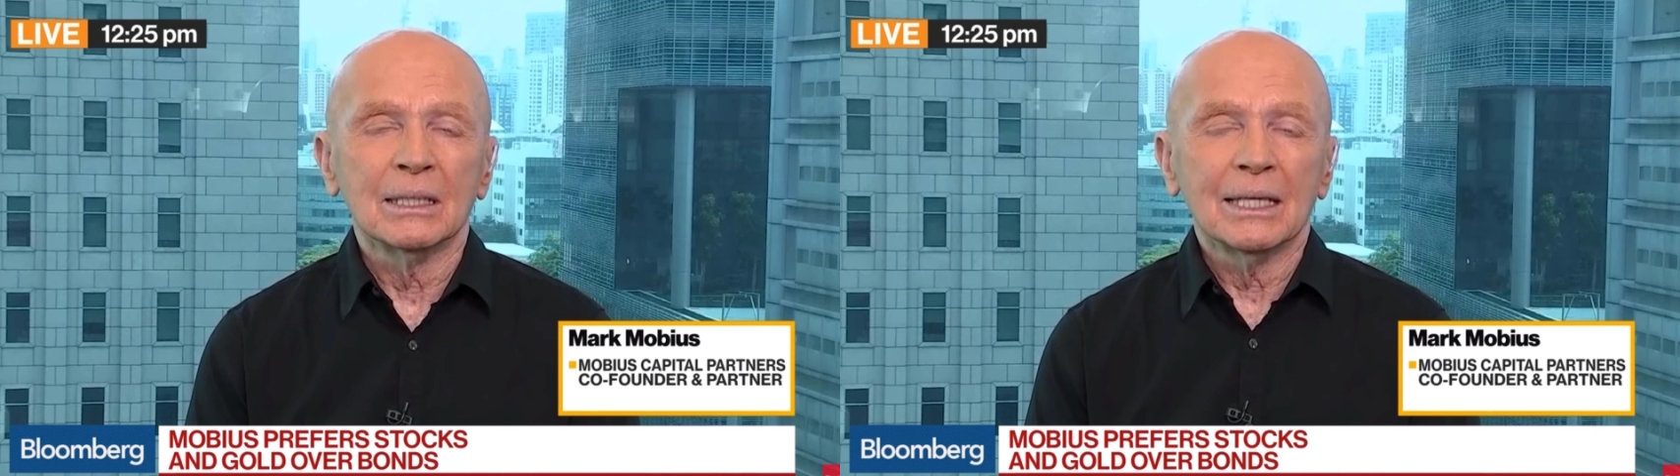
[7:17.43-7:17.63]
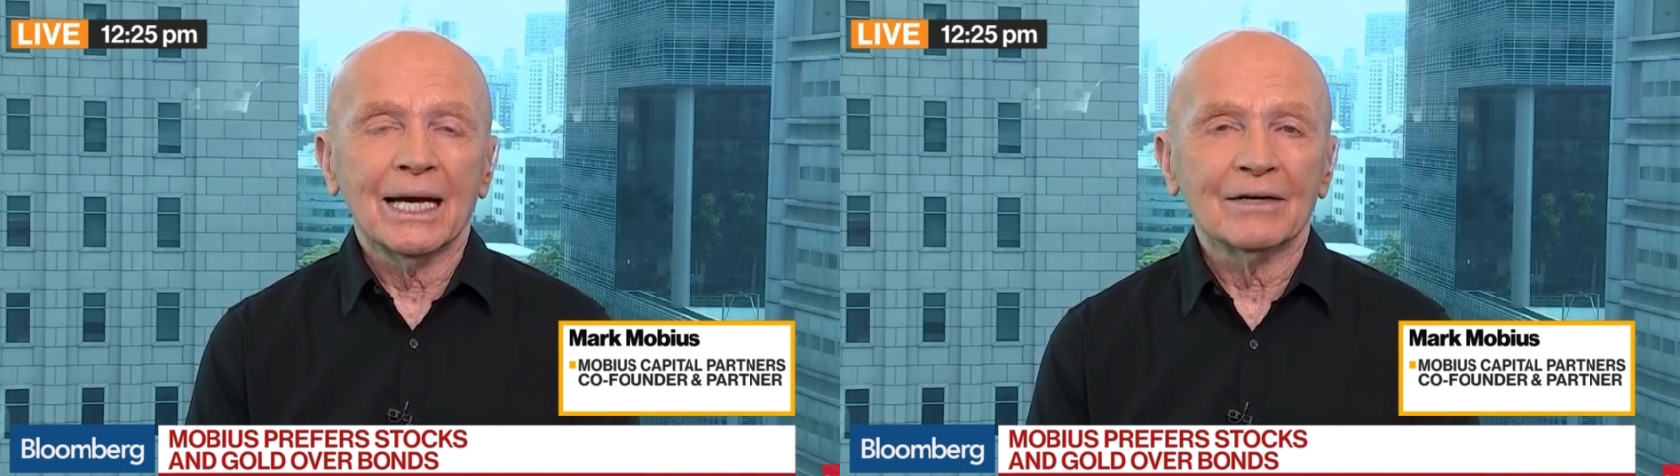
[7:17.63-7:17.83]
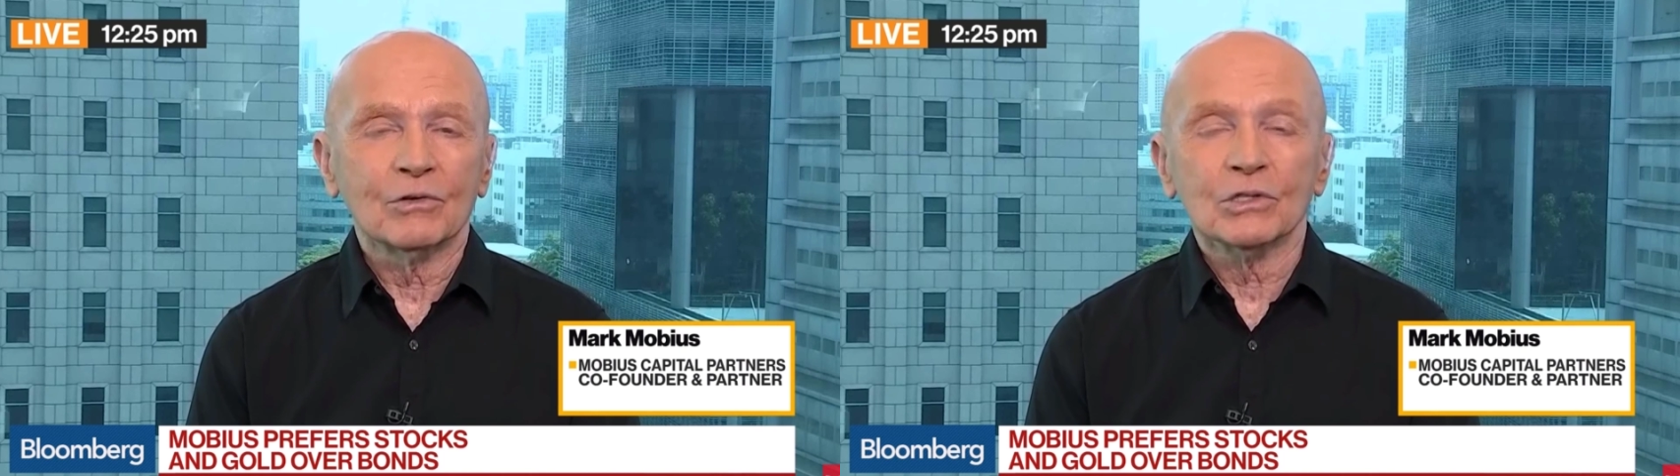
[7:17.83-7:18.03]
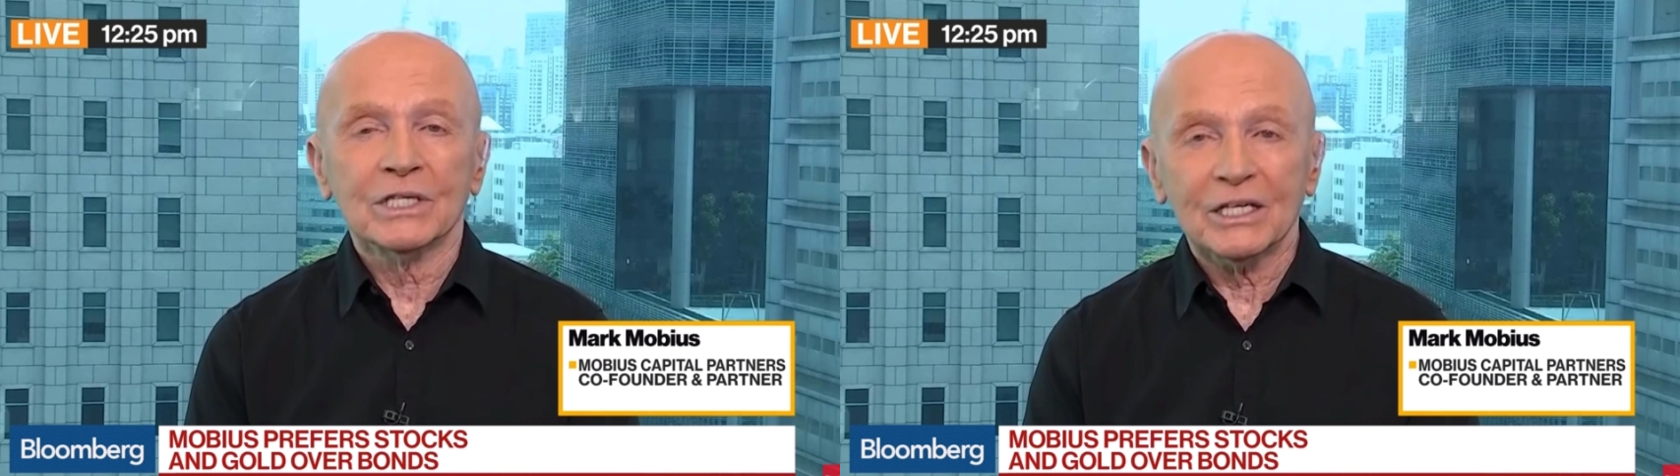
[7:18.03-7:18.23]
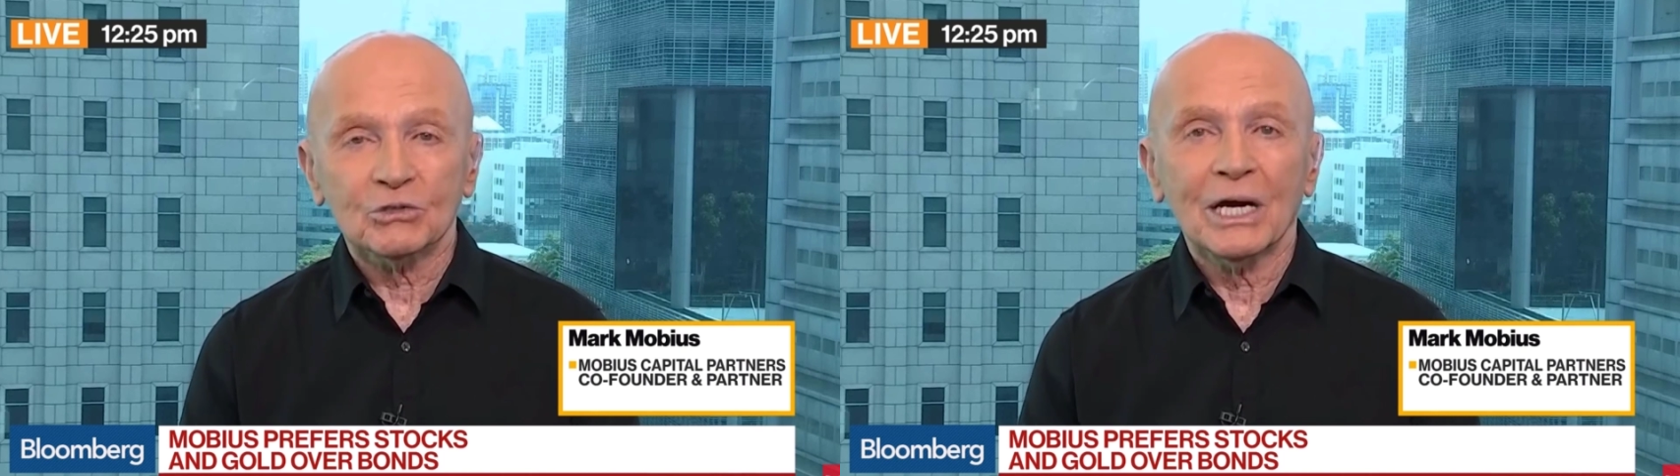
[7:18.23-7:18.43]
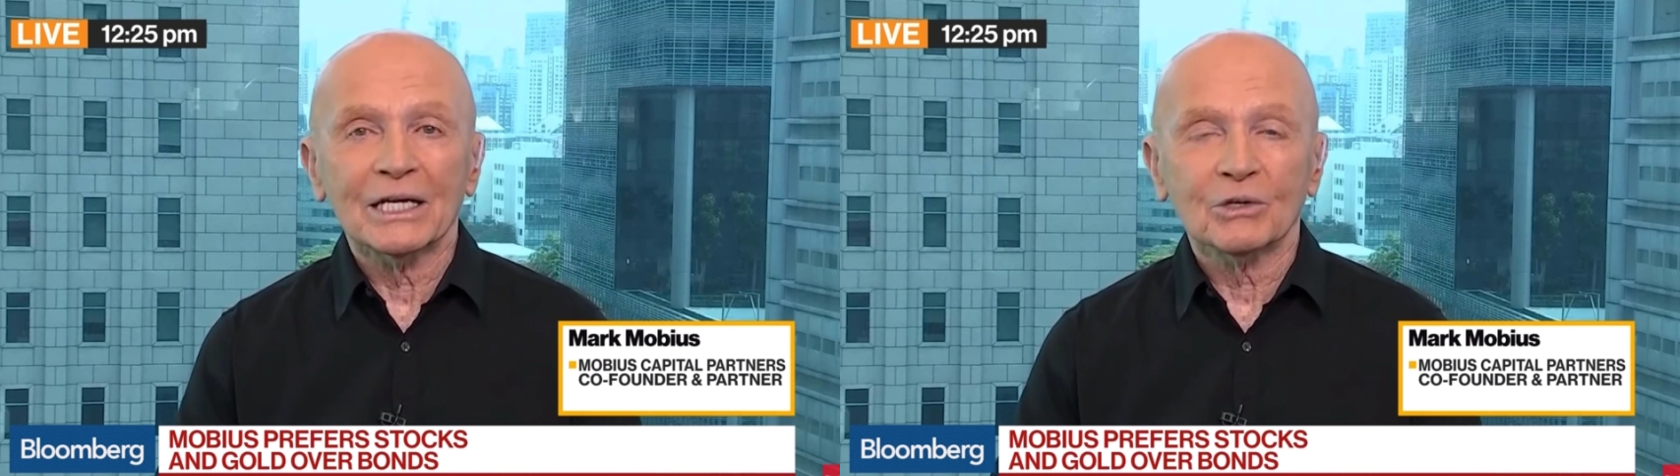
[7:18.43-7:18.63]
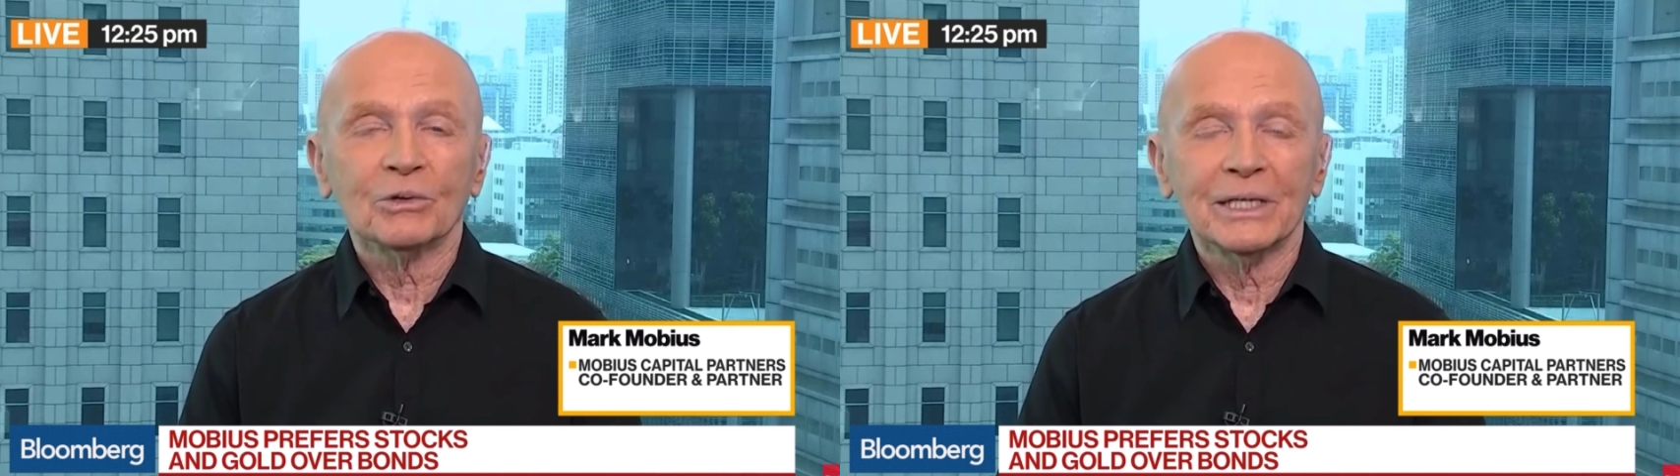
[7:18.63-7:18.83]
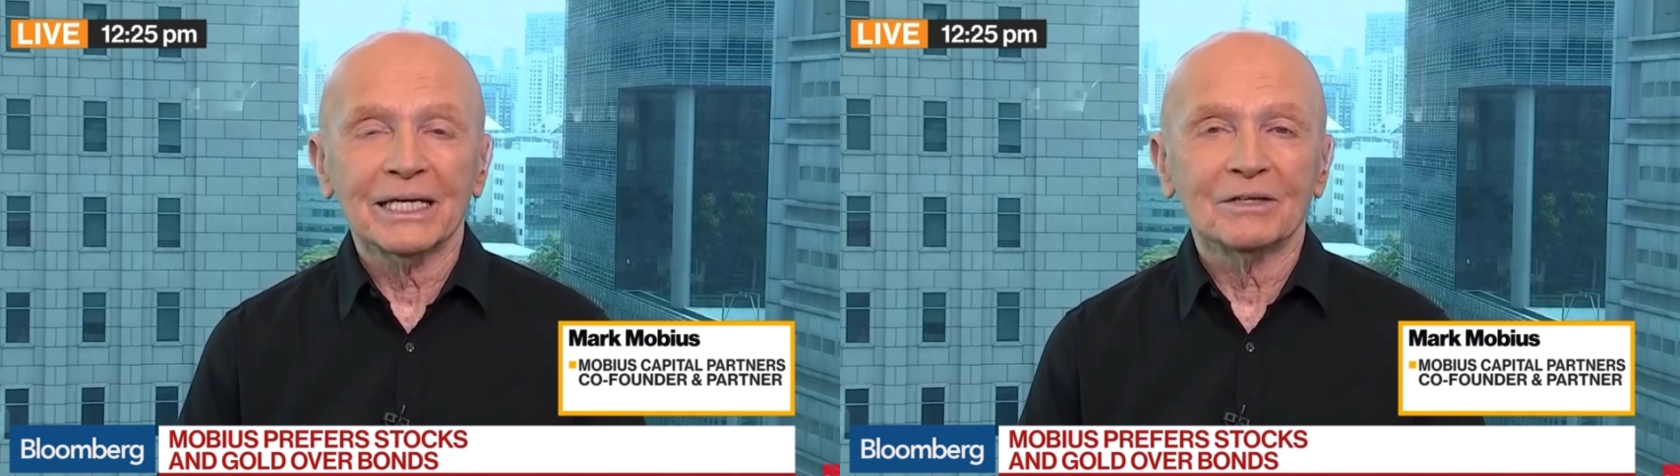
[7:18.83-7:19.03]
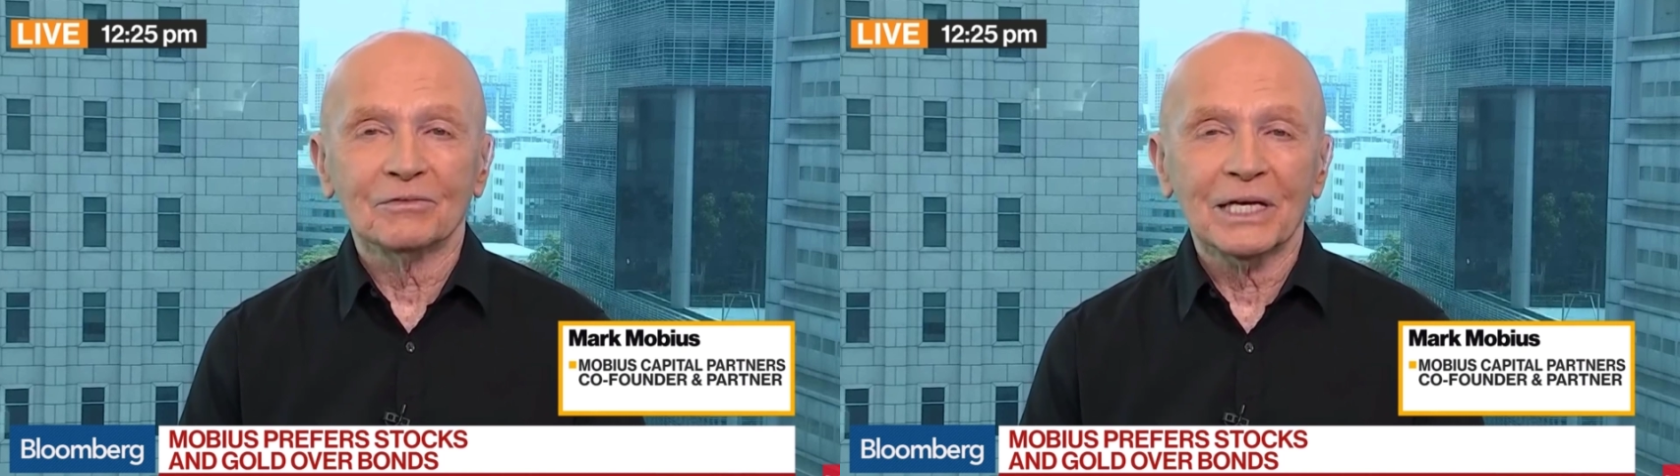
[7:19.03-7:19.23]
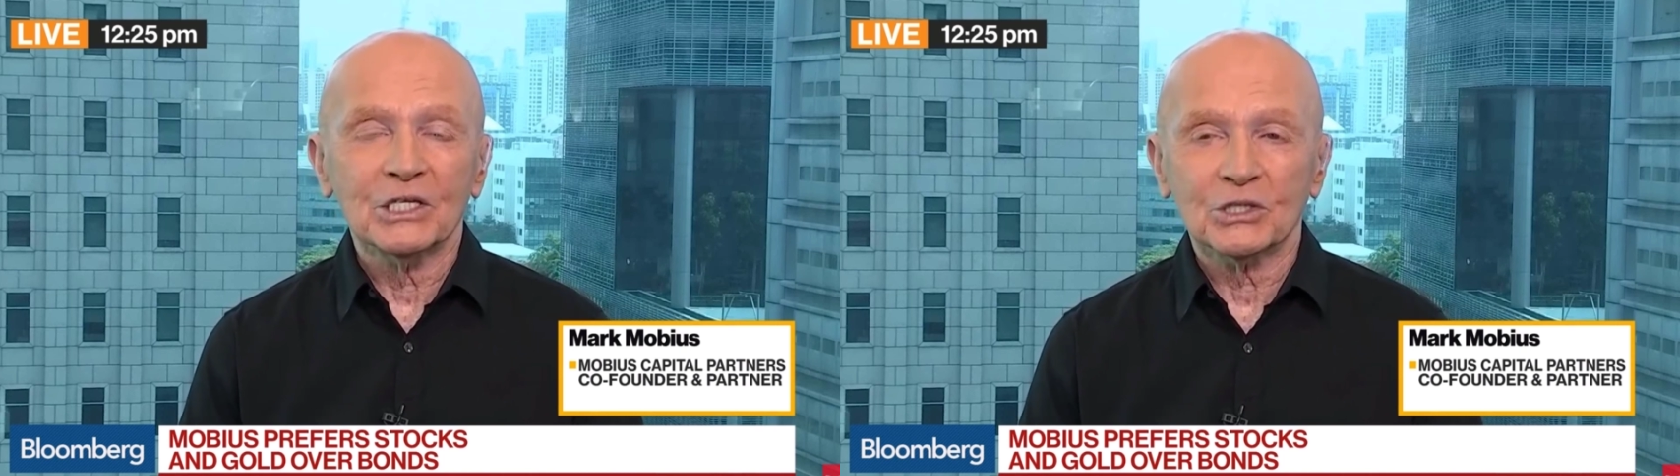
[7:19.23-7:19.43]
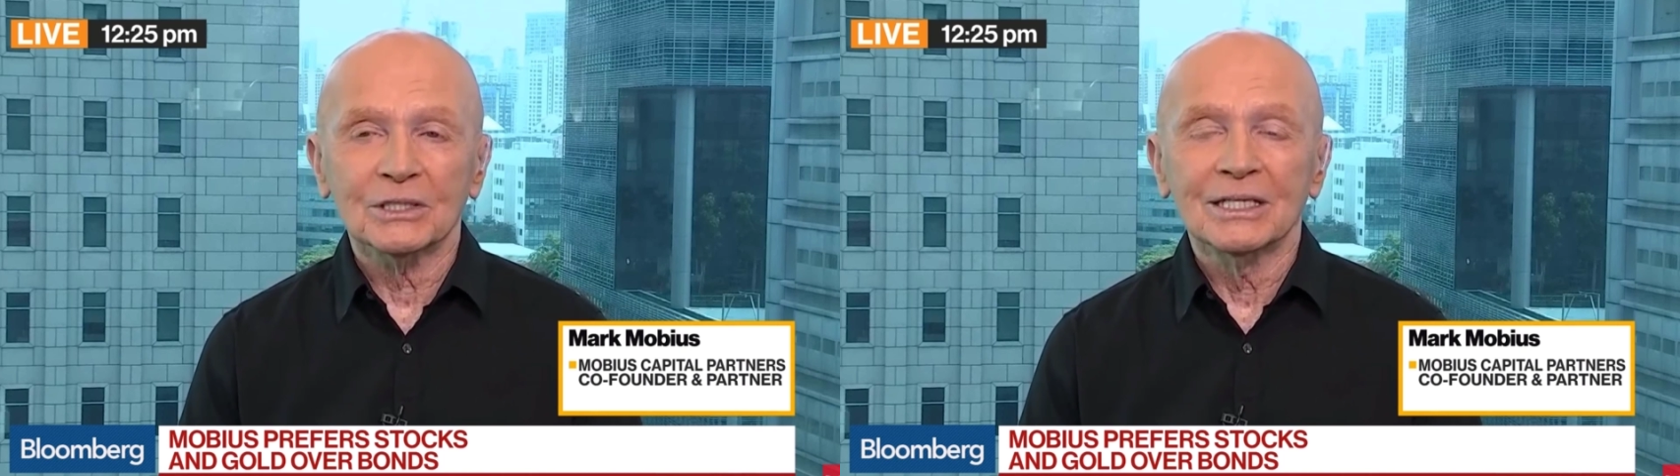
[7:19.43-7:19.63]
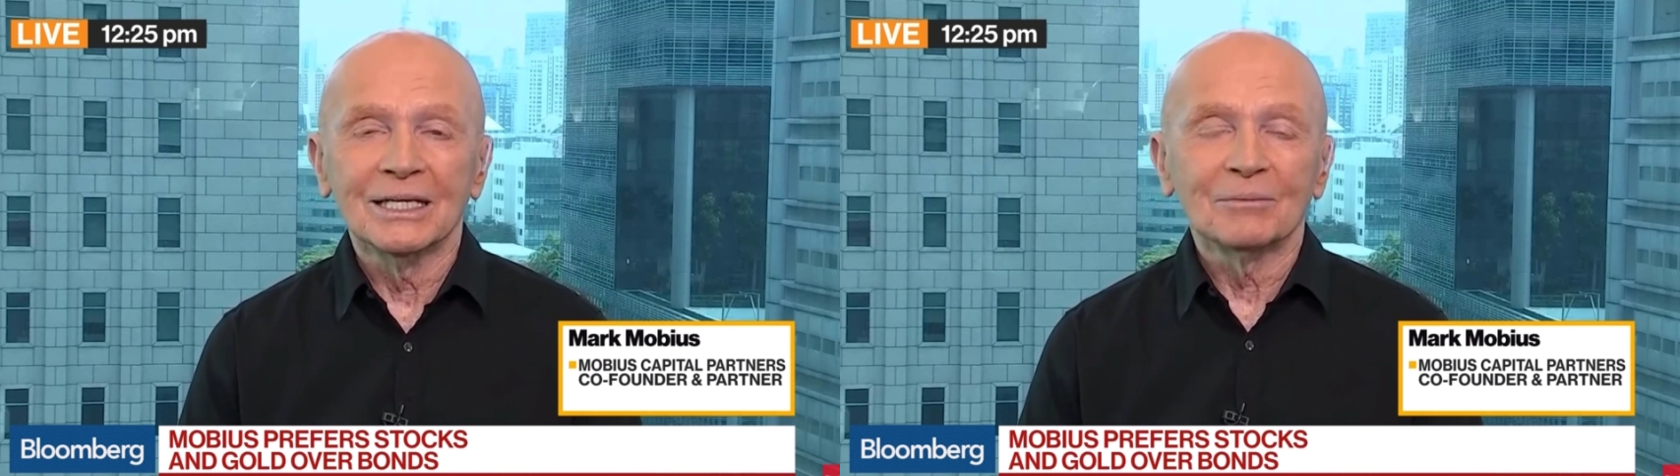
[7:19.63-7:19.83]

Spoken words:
And of course, they're trying to create inflation